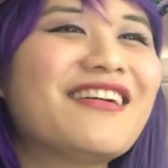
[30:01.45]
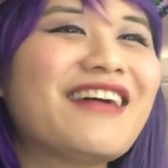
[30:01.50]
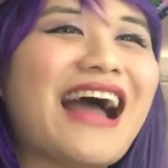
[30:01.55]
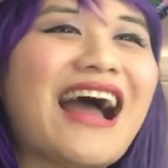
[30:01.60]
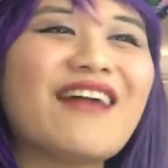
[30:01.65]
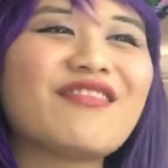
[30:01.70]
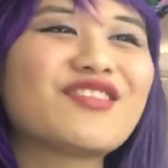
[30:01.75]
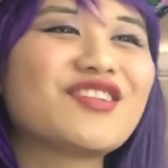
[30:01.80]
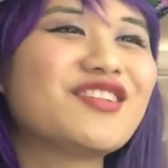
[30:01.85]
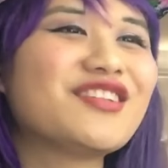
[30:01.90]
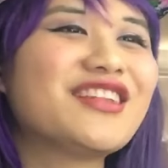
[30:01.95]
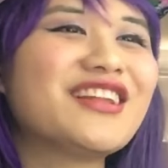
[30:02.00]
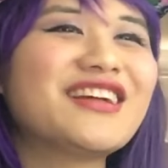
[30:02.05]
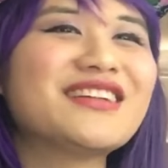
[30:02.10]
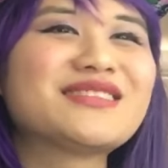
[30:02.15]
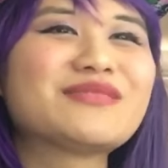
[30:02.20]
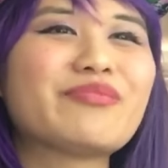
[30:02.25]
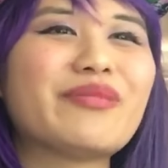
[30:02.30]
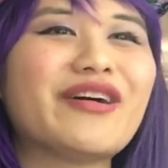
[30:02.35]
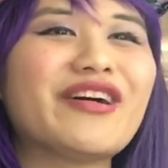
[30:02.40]
After
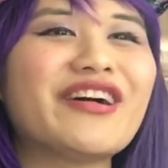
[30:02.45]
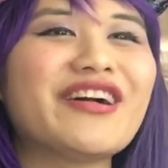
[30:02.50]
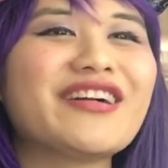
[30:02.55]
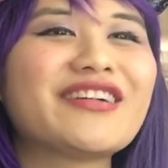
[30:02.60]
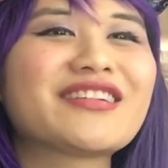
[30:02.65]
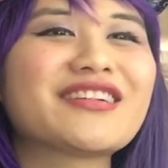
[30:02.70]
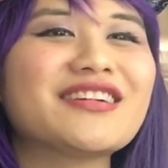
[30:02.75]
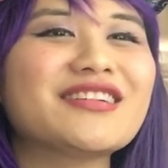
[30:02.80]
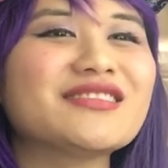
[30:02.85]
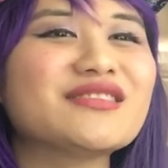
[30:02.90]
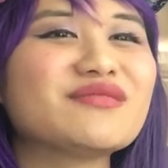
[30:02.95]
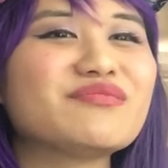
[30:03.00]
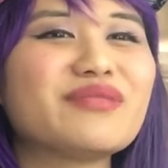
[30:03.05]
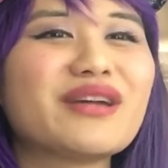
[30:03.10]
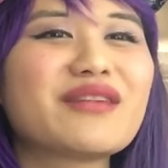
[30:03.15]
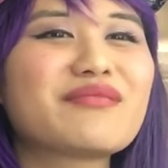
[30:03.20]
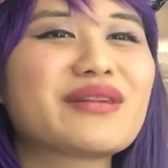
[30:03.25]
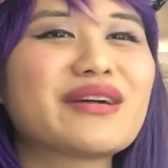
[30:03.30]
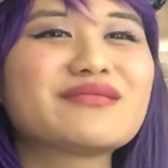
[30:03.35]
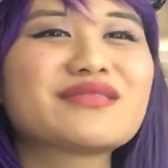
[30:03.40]
this part, because
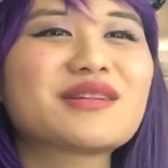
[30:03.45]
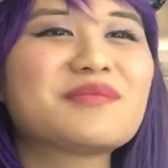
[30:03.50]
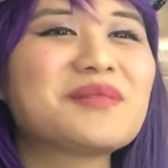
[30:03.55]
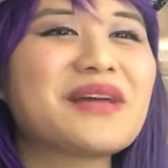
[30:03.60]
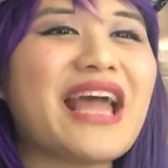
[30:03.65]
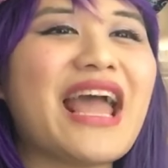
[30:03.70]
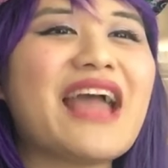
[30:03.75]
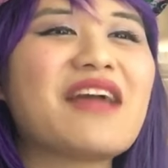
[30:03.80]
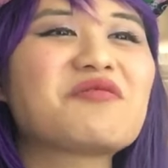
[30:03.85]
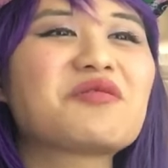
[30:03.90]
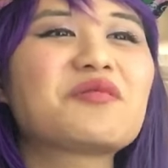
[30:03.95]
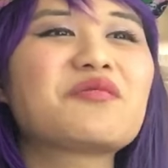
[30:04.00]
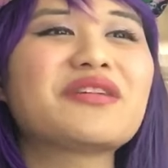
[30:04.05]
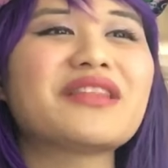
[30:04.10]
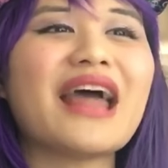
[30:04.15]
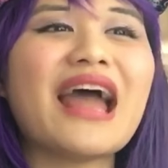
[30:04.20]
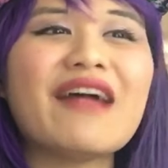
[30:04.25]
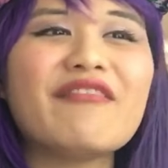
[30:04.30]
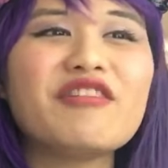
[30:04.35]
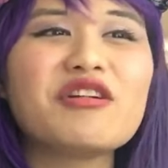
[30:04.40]
Big Mom's gonna be angry
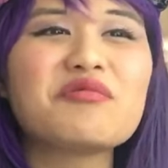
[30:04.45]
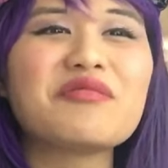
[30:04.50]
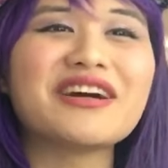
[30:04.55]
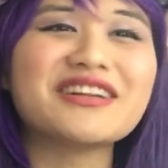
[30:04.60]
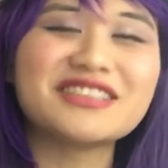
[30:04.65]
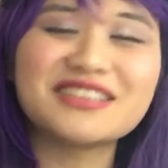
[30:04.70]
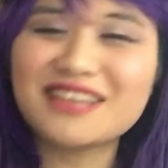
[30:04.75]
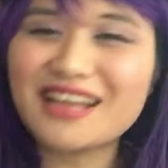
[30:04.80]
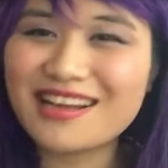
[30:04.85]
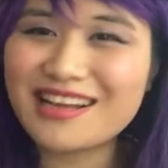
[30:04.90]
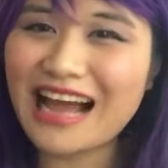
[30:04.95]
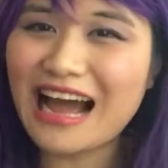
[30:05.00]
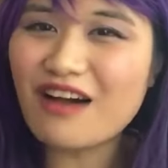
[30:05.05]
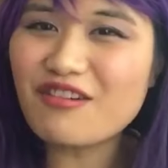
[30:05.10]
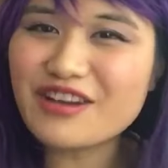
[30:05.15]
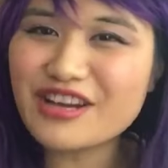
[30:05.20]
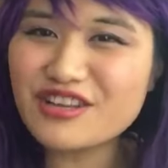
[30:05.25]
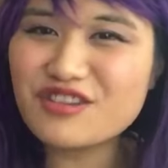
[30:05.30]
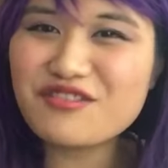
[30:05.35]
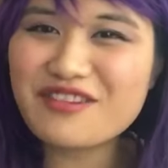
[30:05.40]
with everyone. She's like,
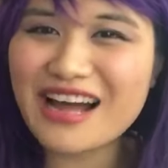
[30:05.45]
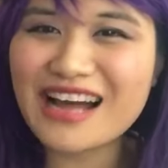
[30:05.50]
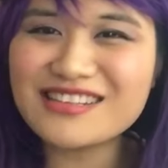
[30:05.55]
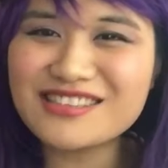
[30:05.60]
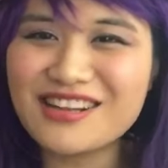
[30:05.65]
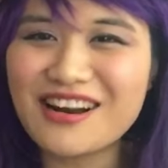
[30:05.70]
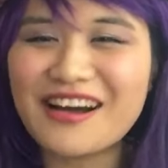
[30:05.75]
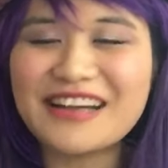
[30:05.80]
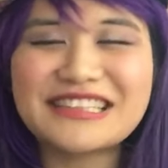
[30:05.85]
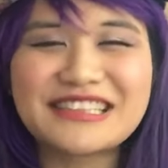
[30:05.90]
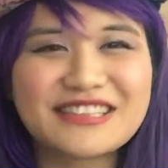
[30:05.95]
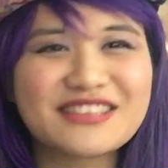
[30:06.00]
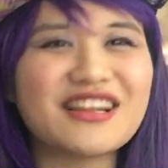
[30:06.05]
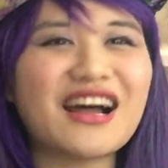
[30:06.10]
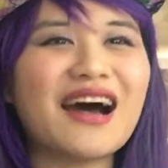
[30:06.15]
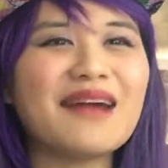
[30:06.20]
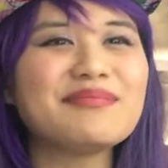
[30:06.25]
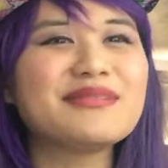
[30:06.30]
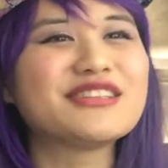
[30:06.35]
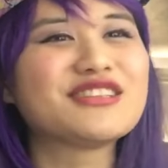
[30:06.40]
how can you guys not
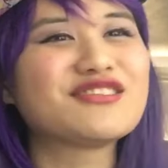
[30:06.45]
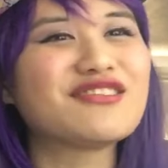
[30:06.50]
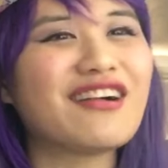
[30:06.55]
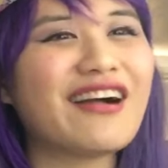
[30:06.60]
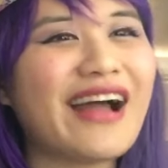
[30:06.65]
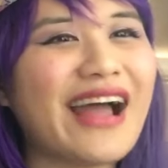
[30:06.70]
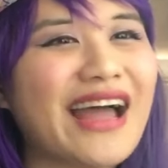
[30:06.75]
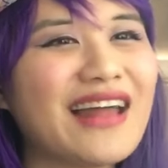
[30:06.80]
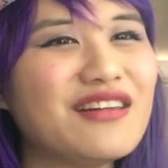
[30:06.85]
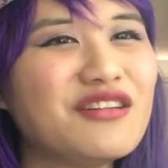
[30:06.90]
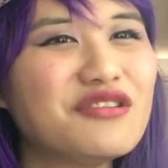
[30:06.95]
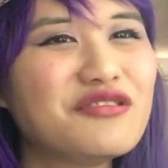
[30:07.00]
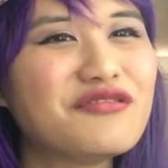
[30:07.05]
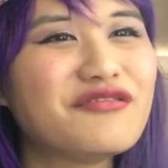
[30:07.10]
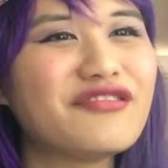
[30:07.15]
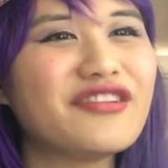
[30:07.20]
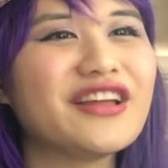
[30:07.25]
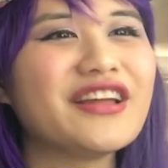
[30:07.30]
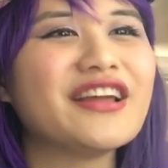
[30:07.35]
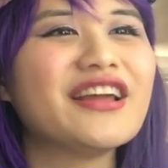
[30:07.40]
stop the Straw Hat
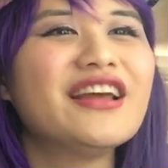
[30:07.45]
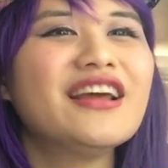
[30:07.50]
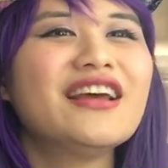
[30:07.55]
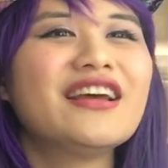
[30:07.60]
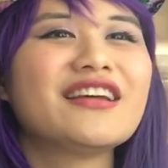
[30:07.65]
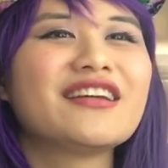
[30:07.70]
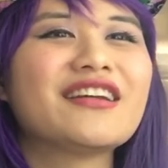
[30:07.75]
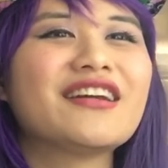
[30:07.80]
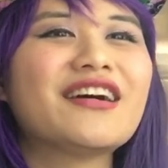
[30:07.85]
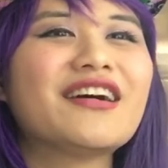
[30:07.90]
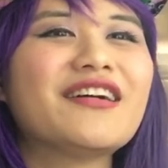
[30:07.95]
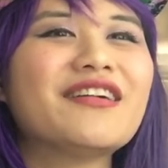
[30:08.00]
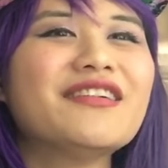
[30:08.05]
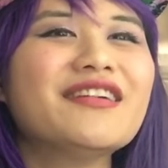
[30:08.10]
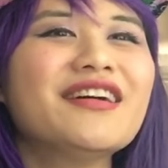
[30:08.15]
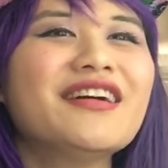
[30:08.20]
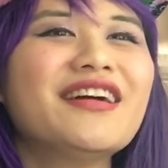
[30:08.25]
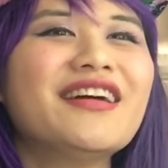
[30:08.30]
Luffy? You know.